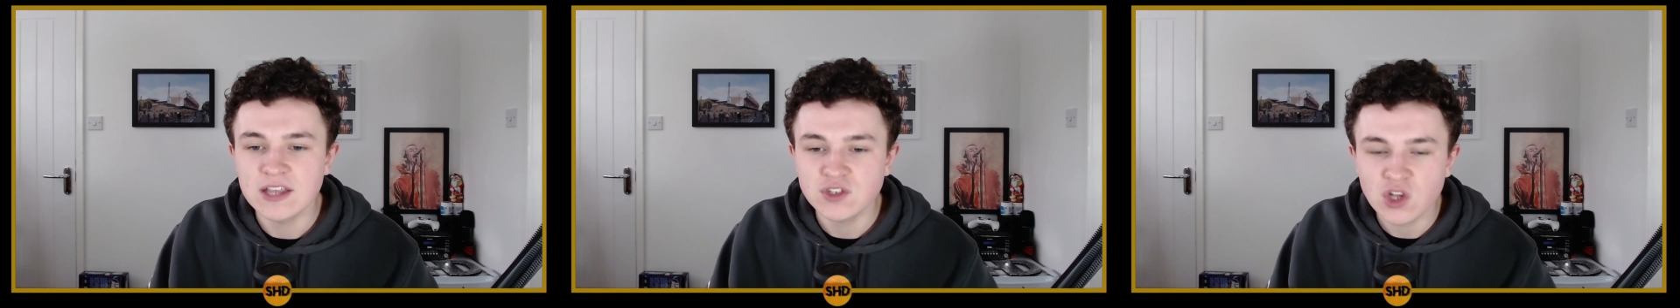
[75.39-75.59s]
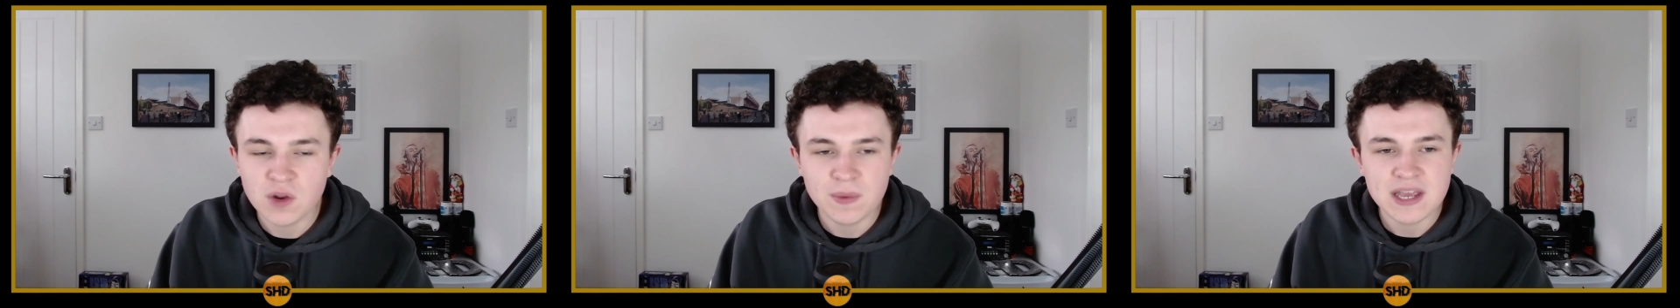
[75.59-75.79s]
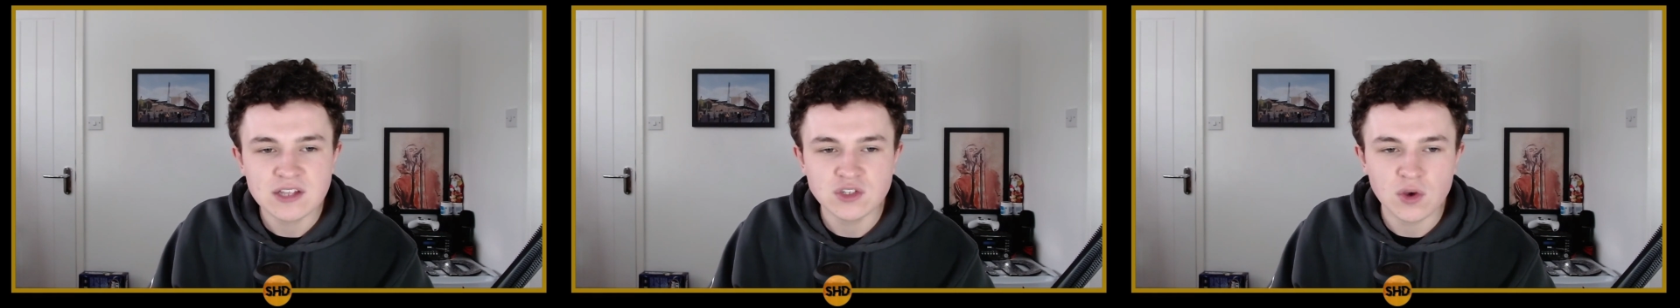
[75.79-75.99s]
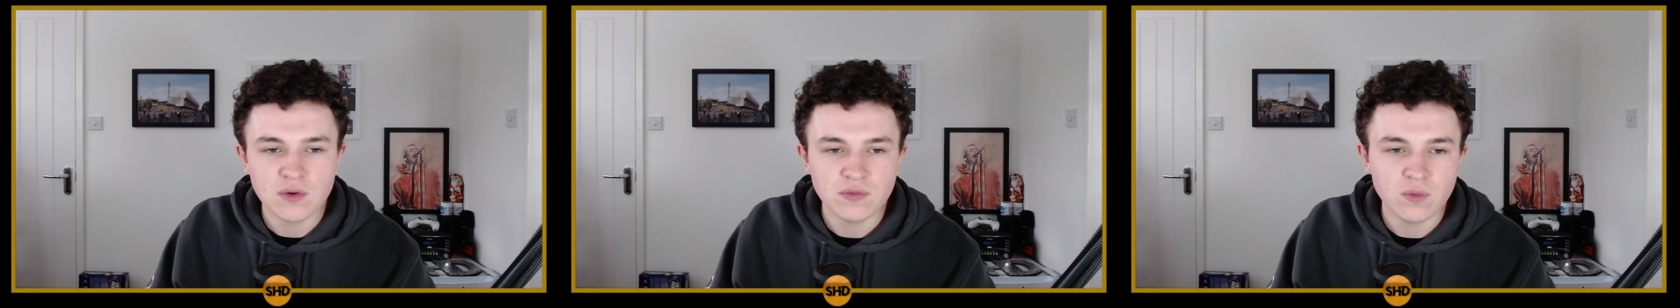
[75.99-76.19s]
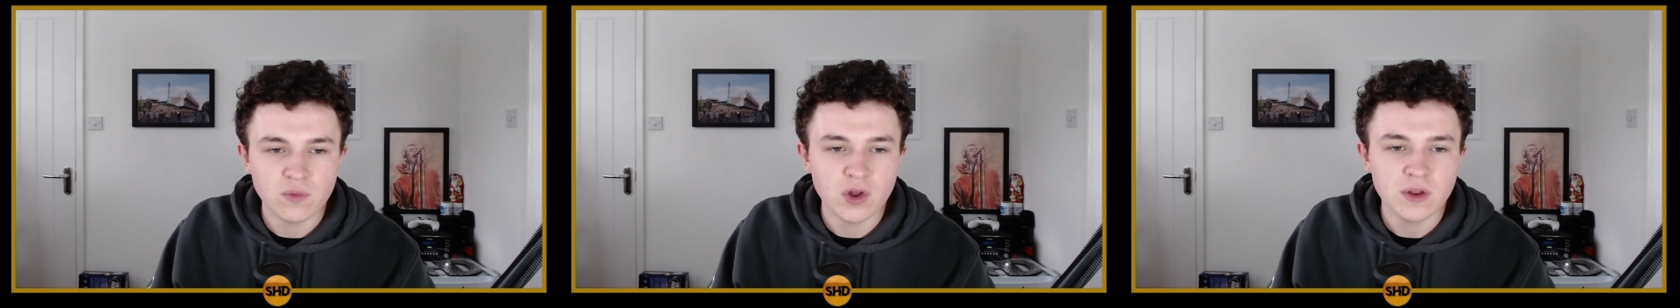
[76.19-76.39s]
It's going to be a
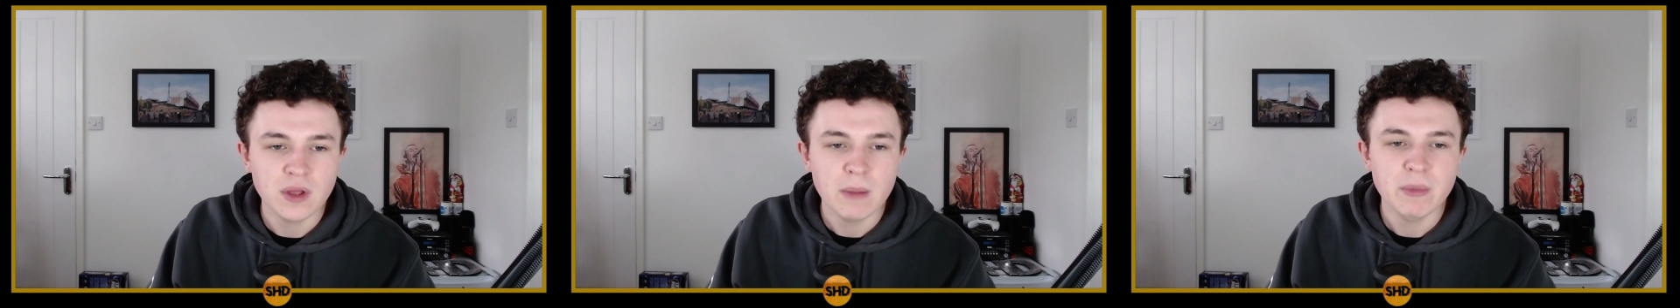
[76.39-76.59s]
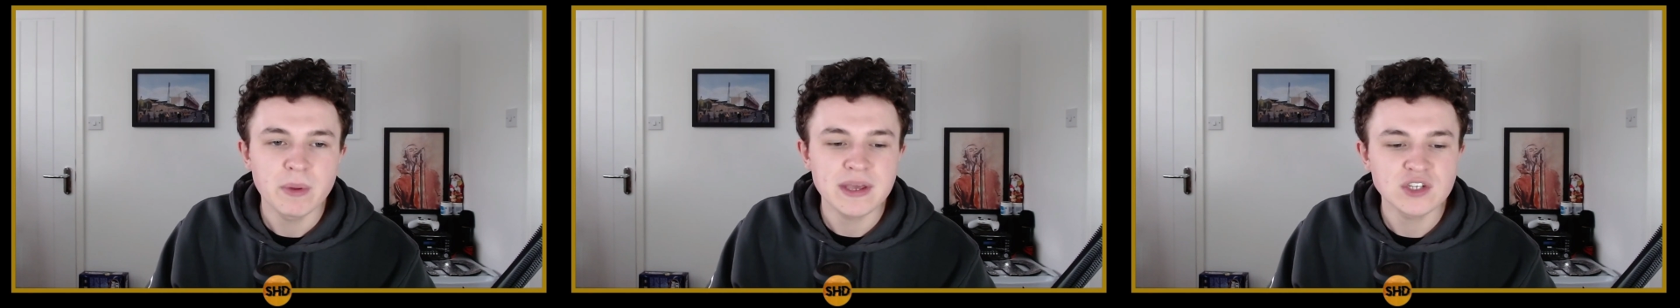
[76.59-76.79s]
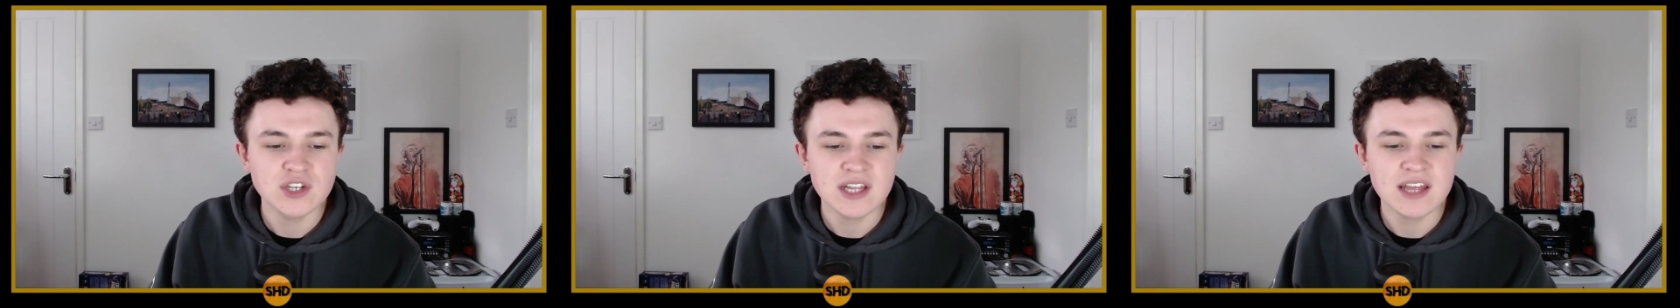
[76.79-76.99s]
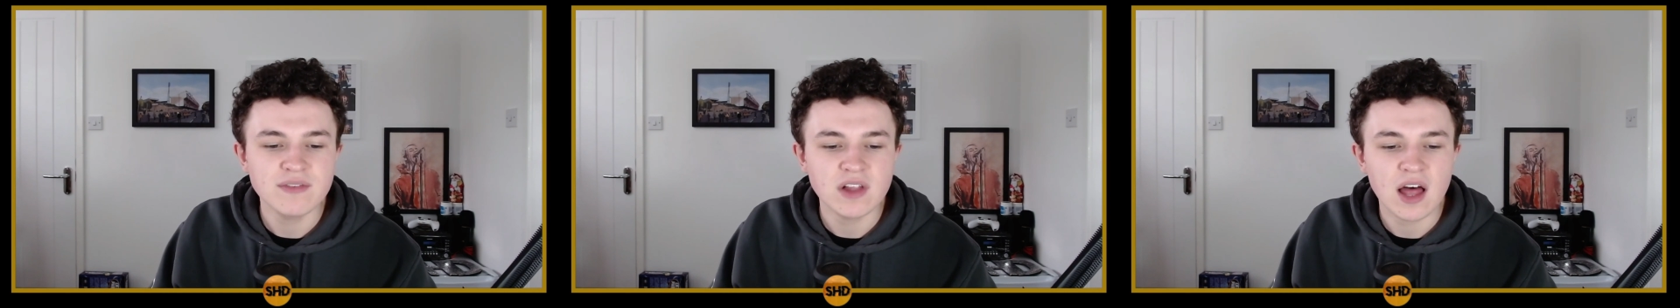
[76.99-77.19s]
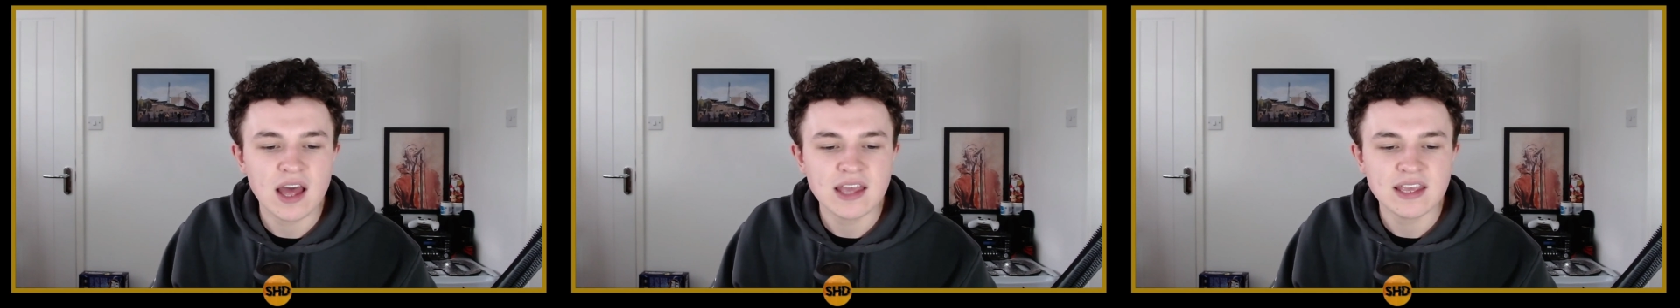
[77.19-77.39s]
tough one, but make sure you leave
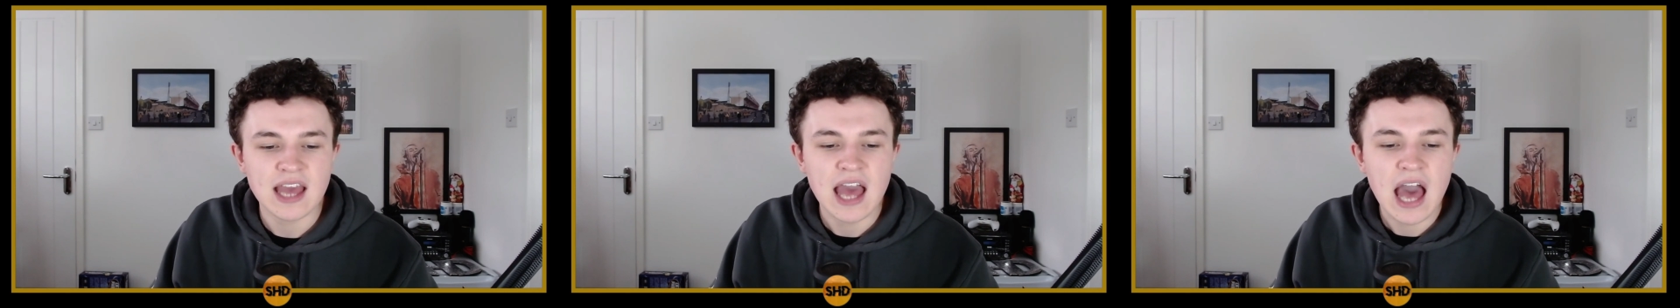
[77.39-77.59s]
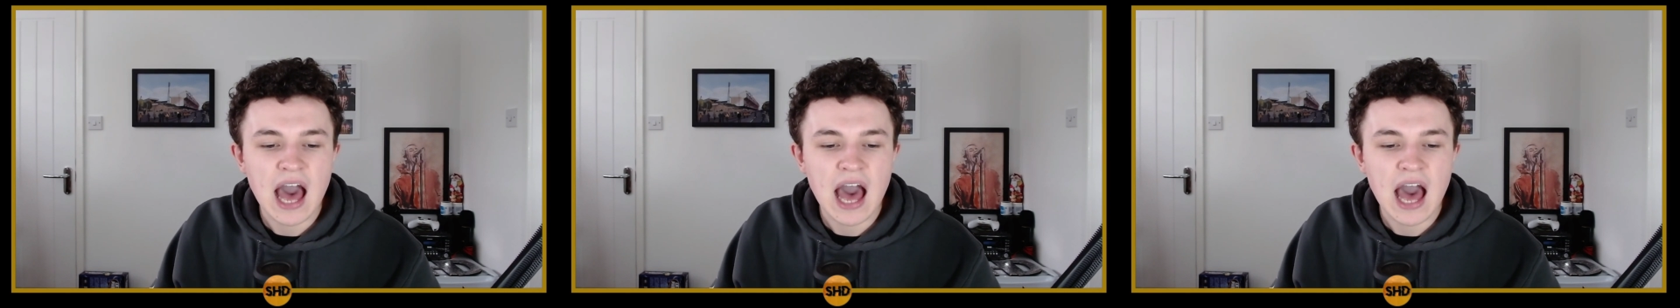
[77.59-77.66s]
a like